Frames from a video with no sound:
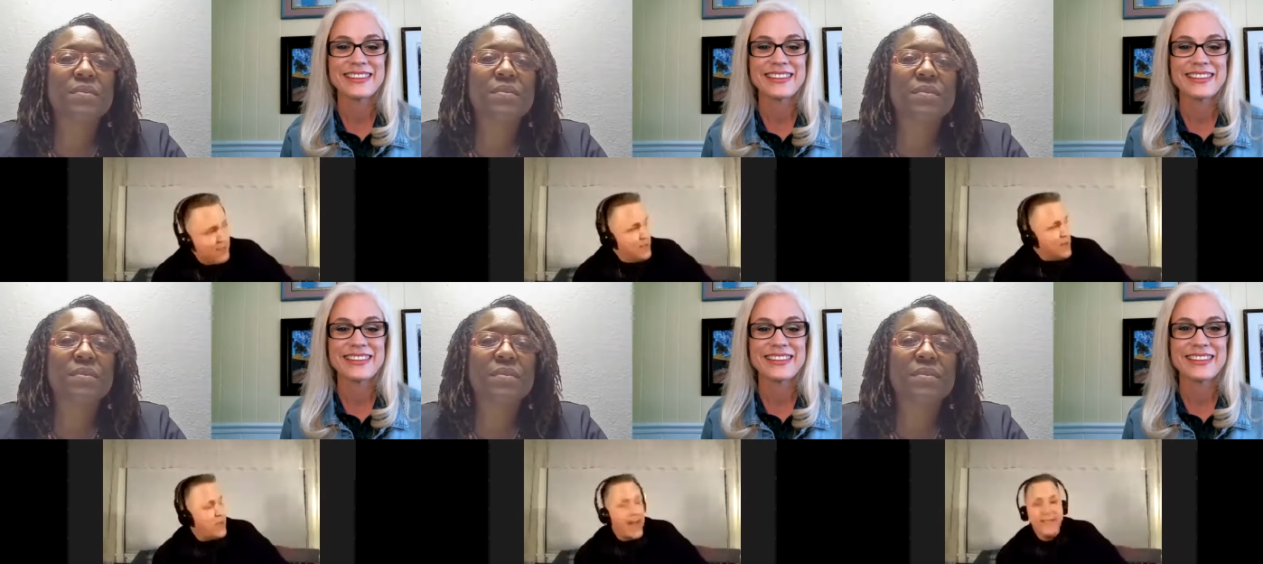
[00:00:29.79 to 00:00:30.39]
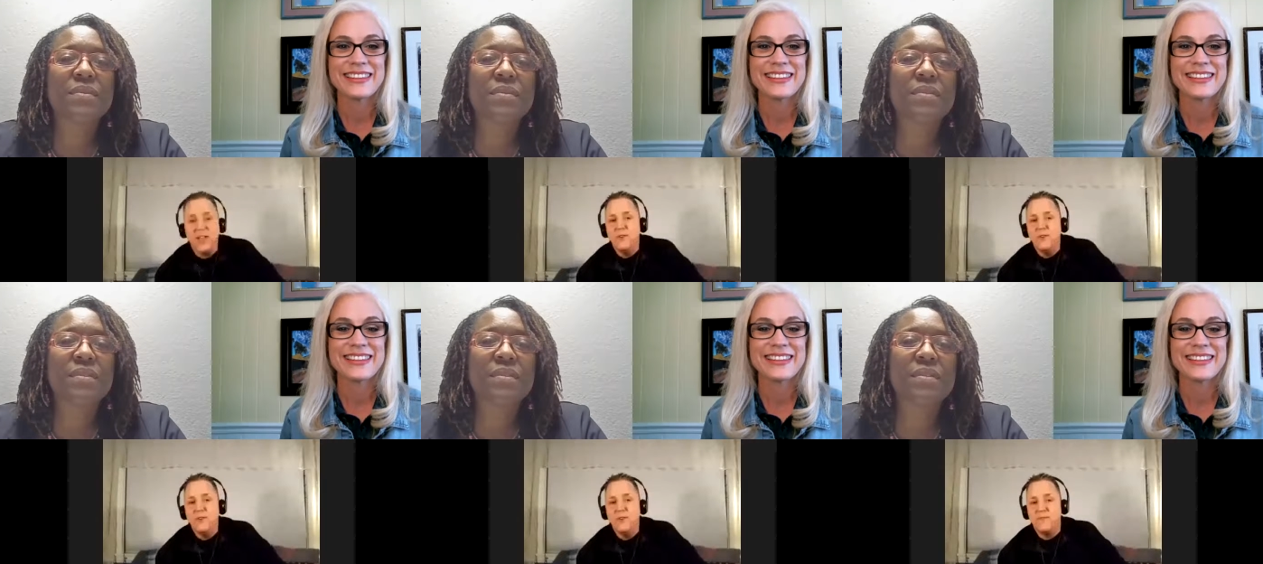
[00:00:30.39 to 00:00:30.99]
Speaker 1: you for the
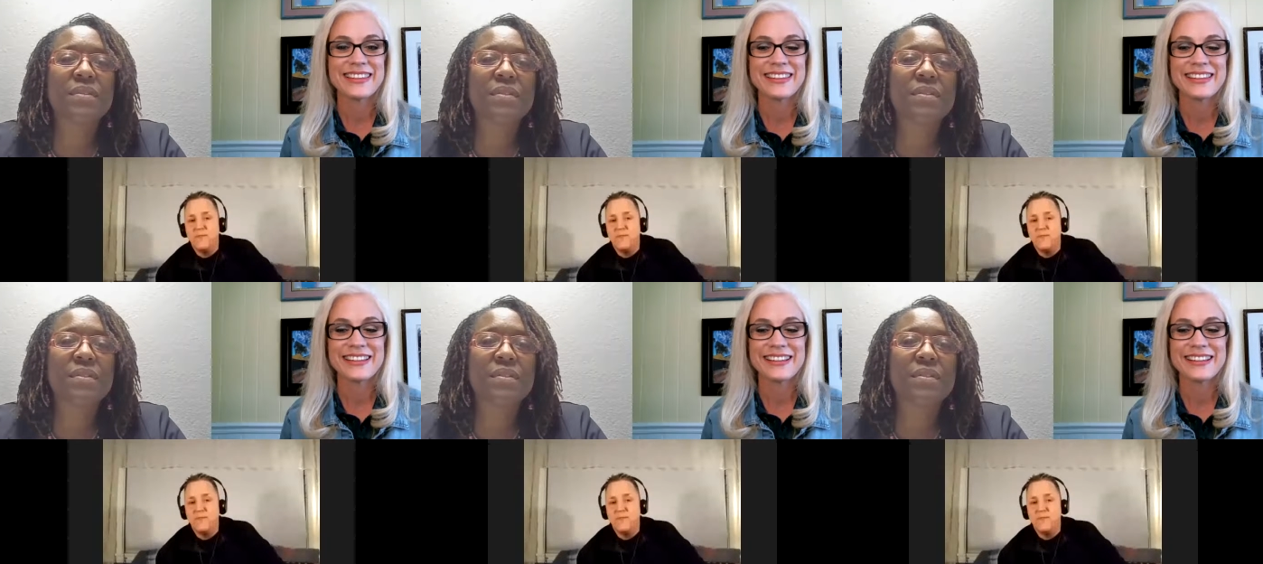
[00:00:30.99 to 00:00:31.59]
flattering and humbling